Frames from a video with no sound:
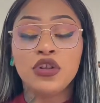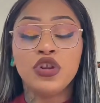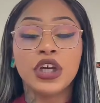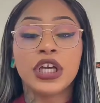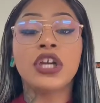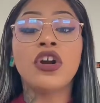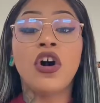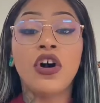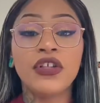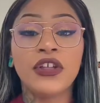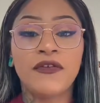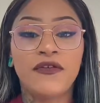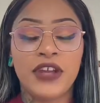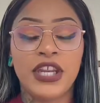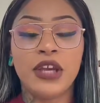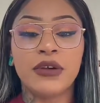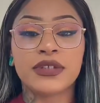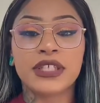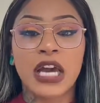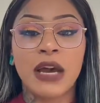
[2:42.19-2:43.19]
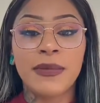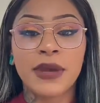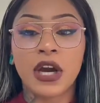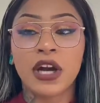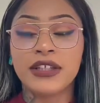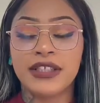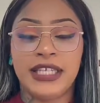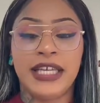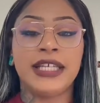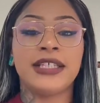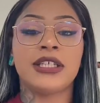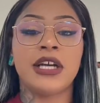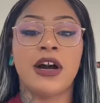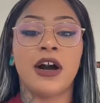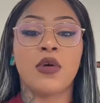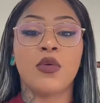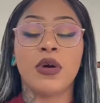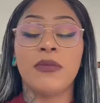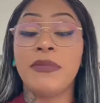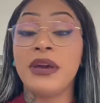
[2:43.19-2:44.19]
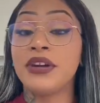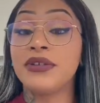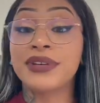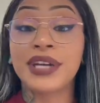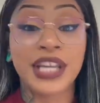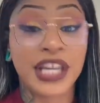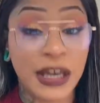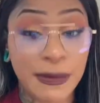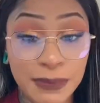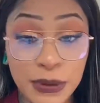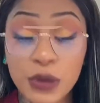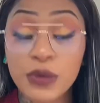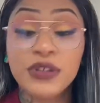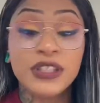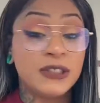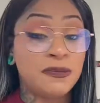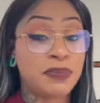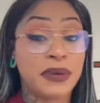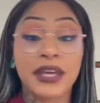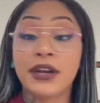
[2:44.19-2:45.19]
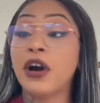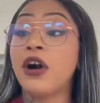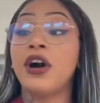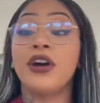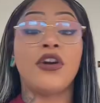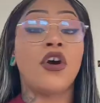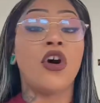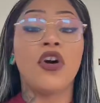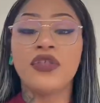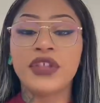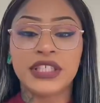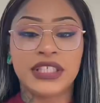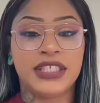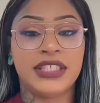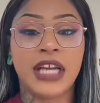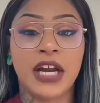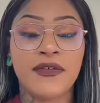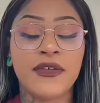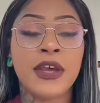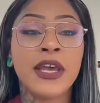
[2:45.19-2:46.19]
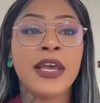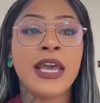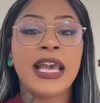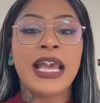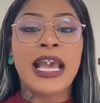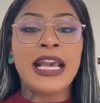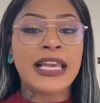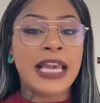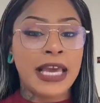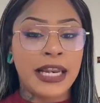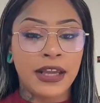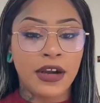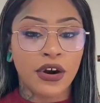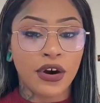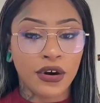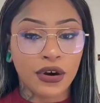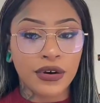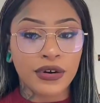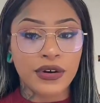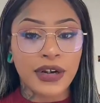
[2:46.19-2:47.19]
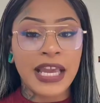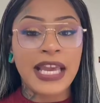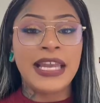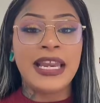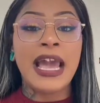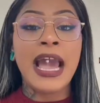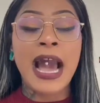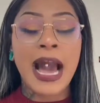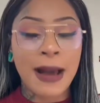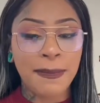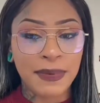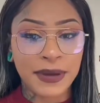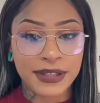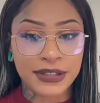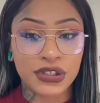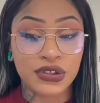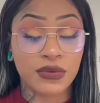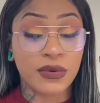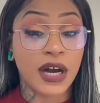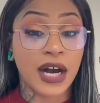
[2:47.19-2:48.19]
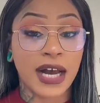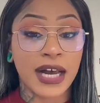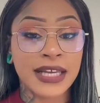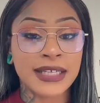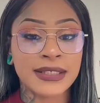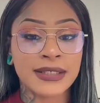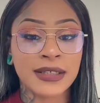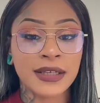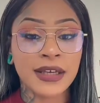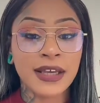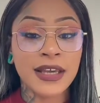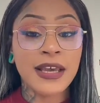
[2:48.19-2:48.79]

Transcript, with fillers: Look at all the videos coming on TikTok where men are getting abused, spit on, all this stuff, and getting hurt. It happens, you guys.